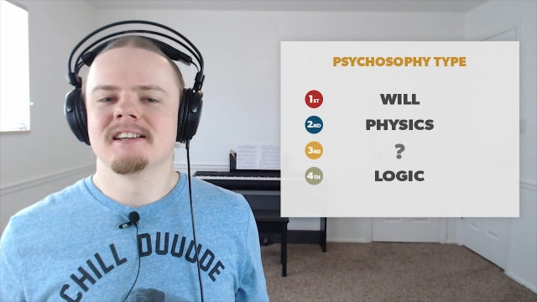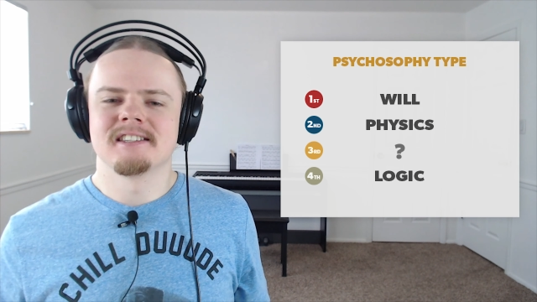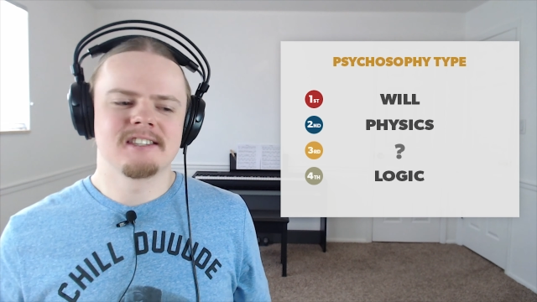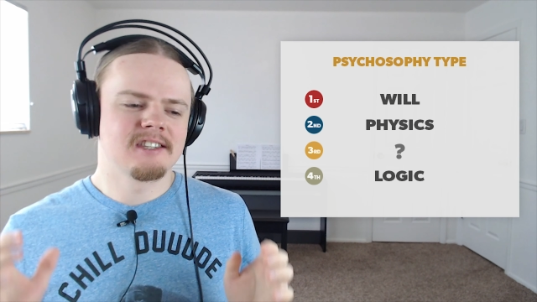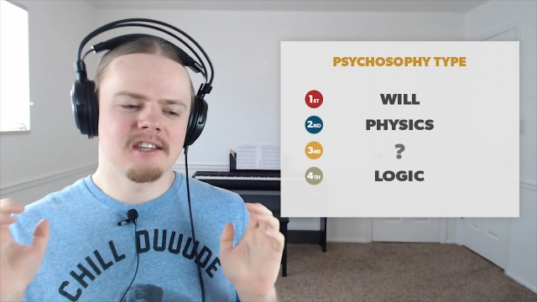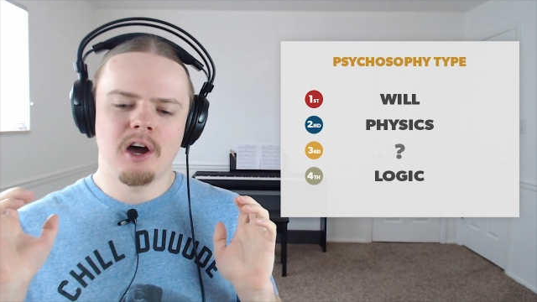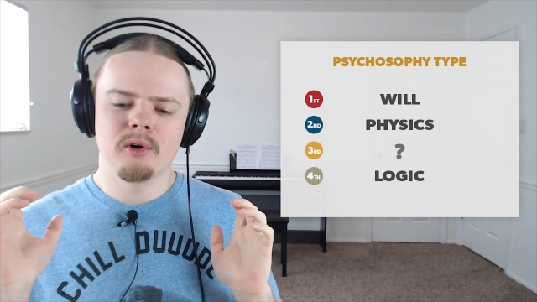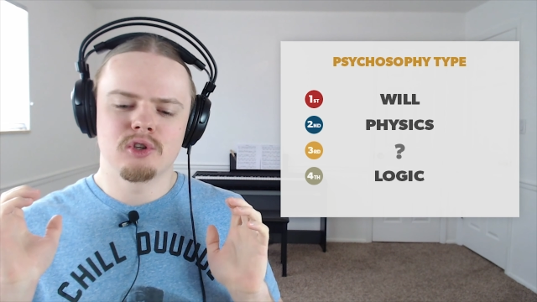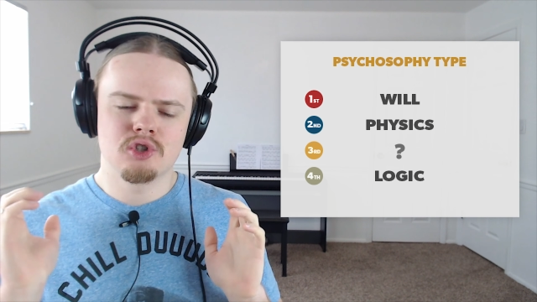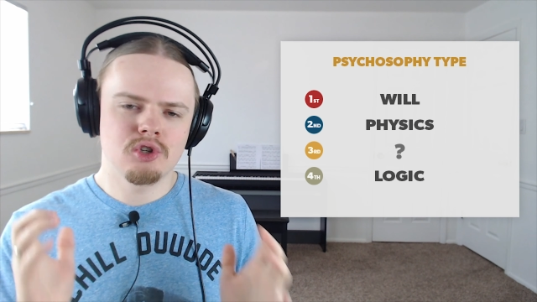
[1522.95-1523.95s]
this is how
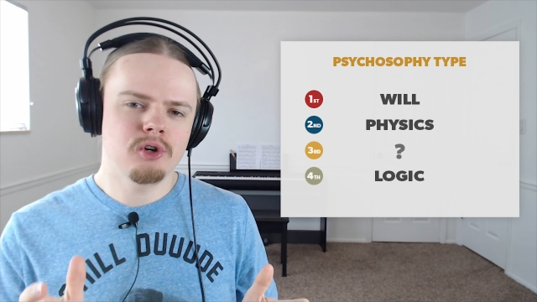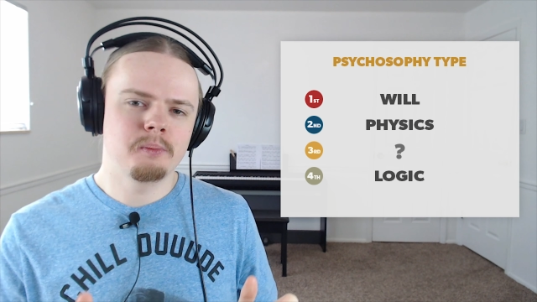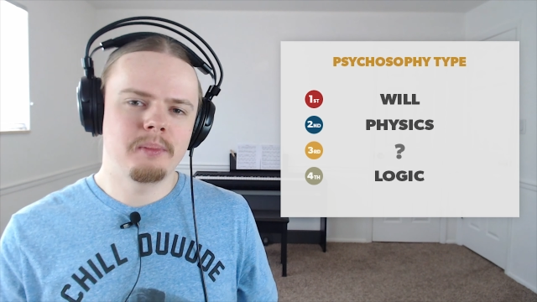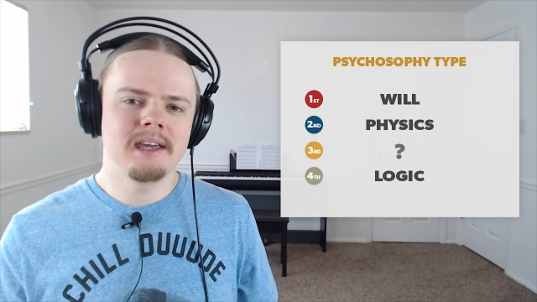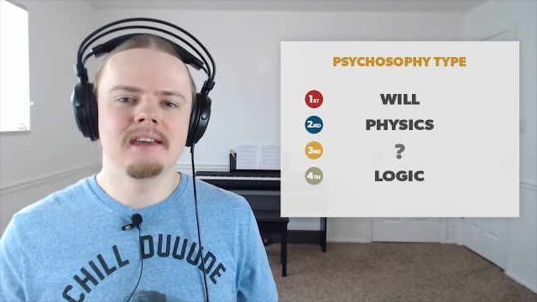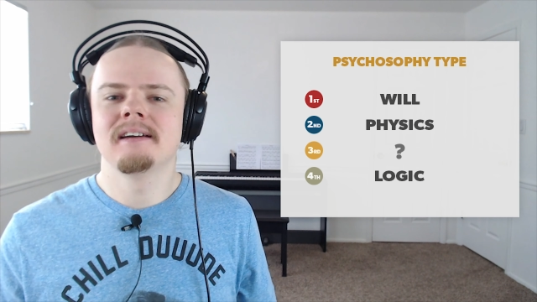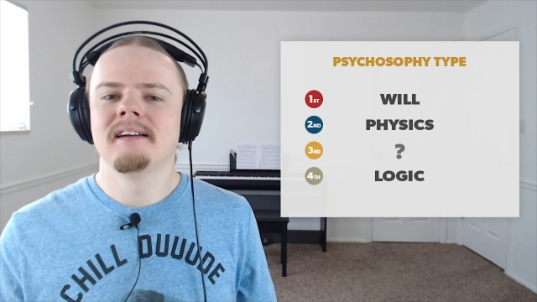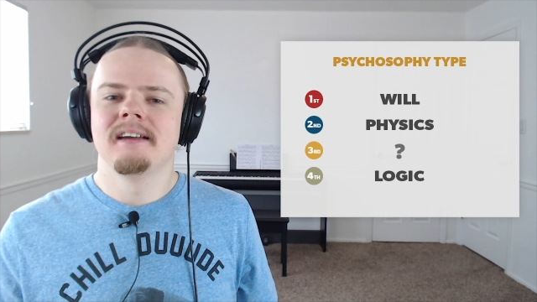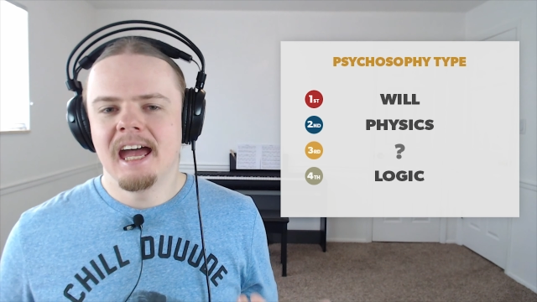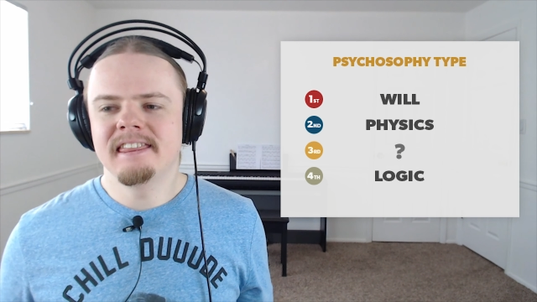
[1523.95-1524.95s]
it should be
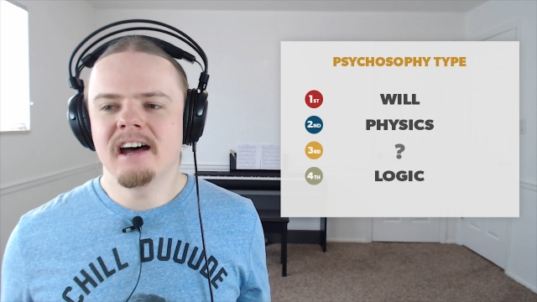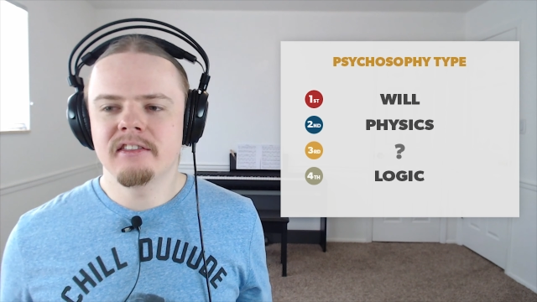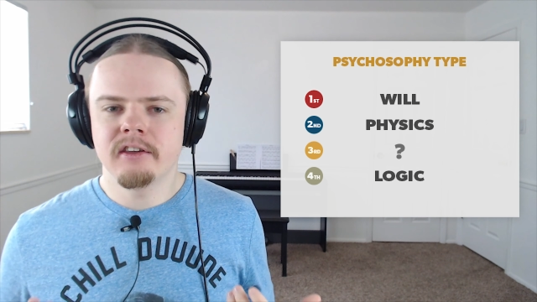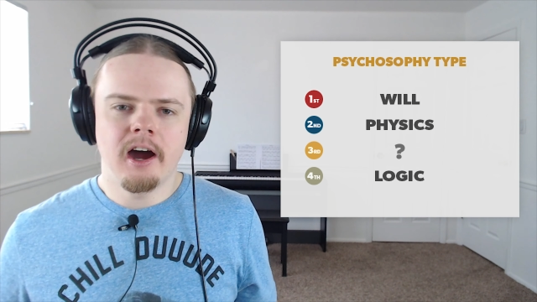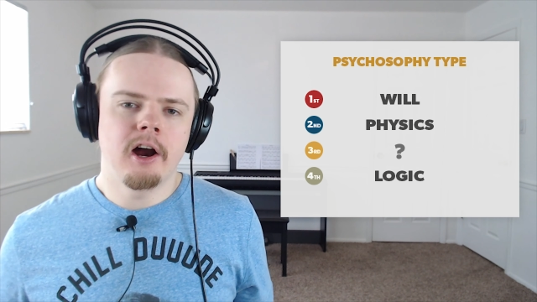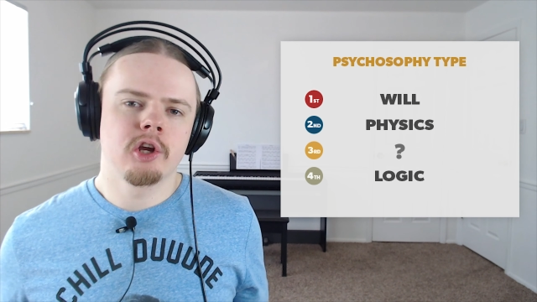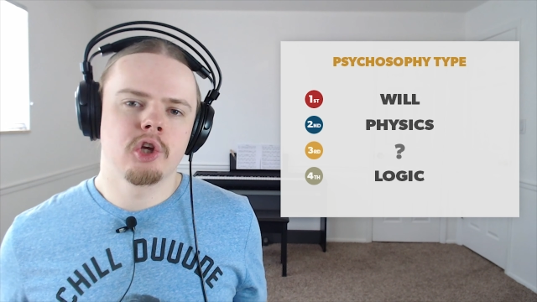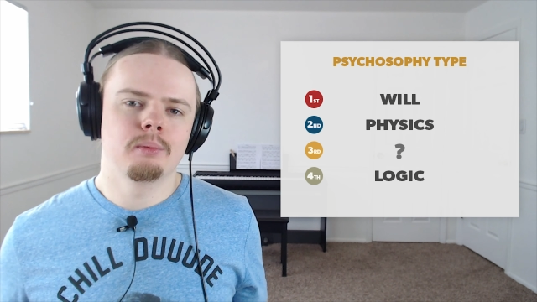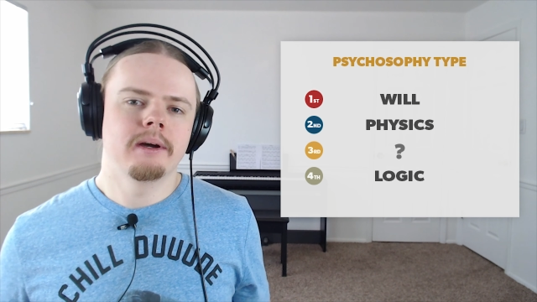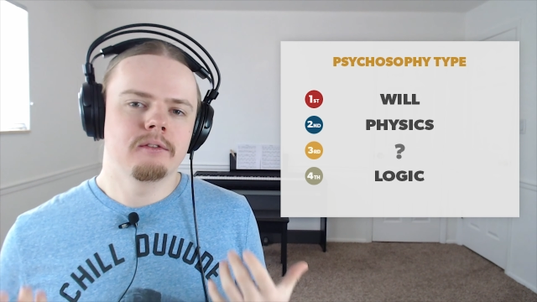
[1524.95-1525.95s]
another
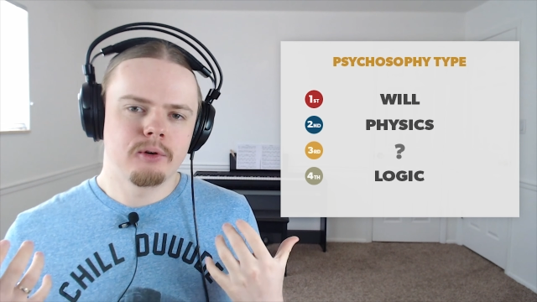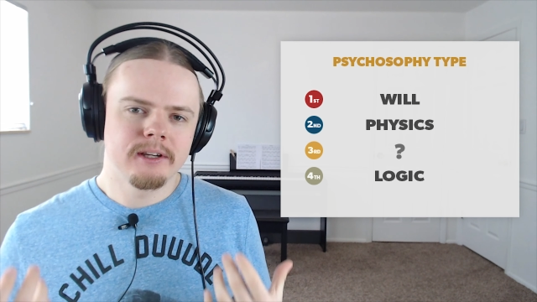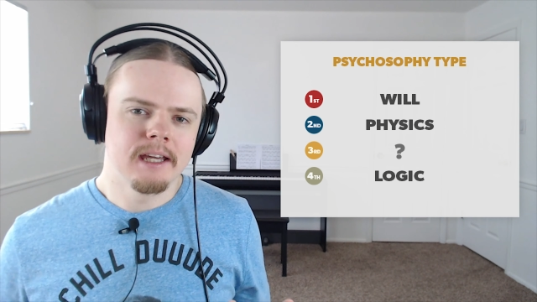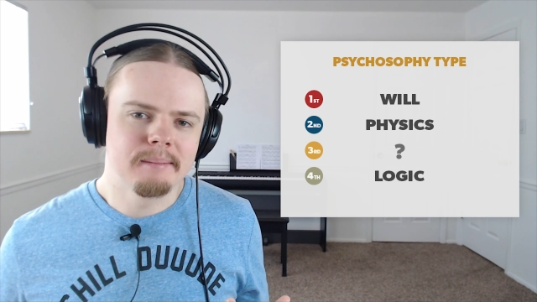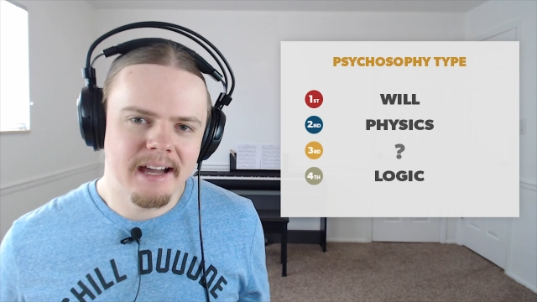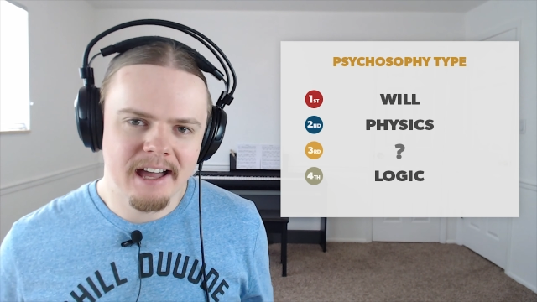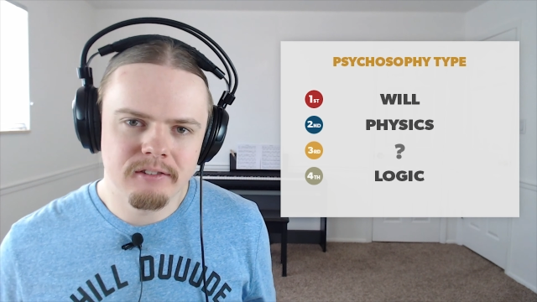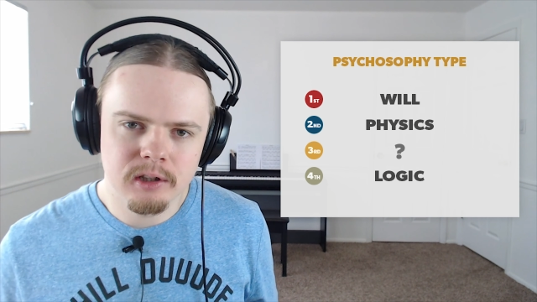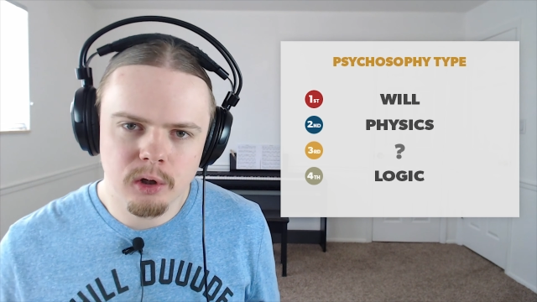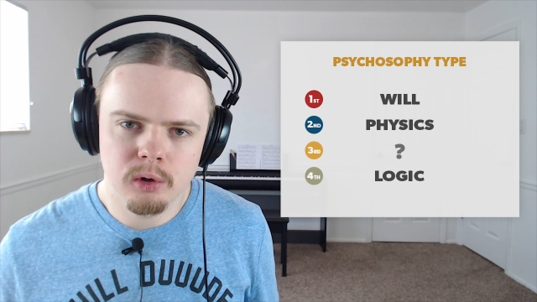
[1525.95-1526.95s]
argument for him
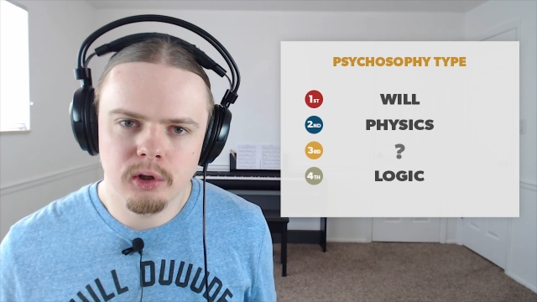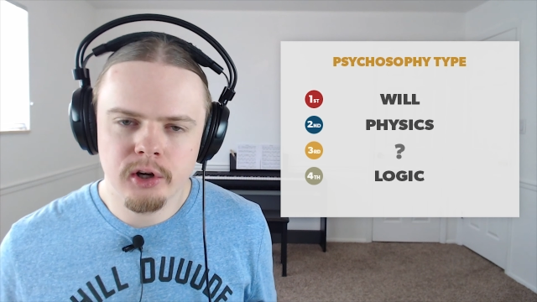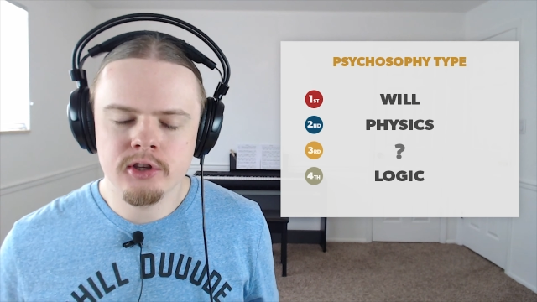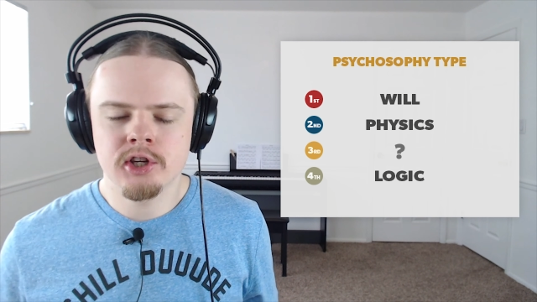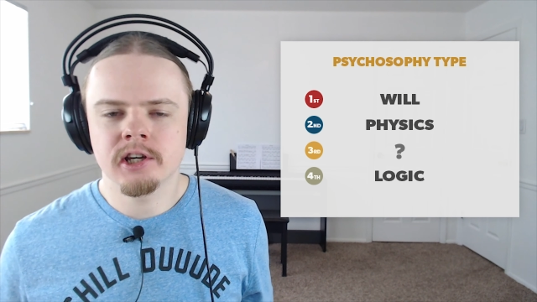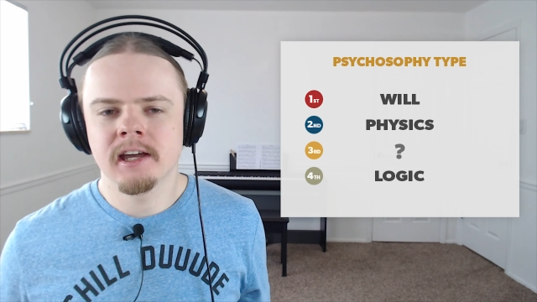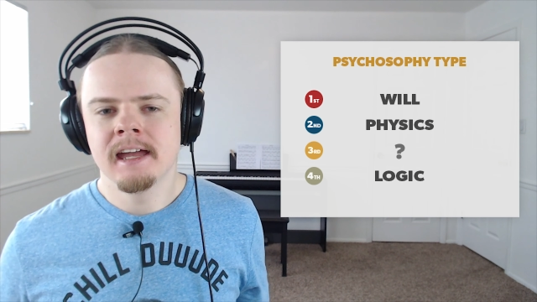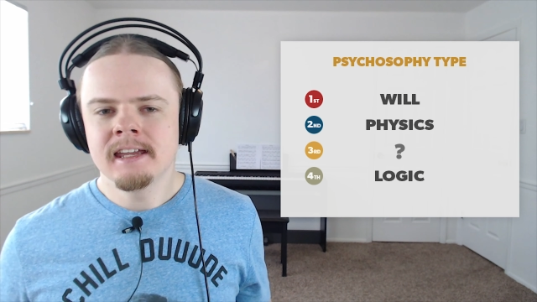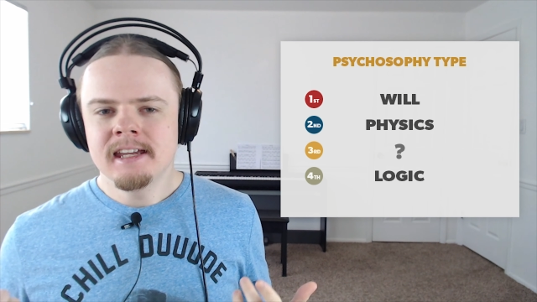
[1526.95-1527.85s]
having low logic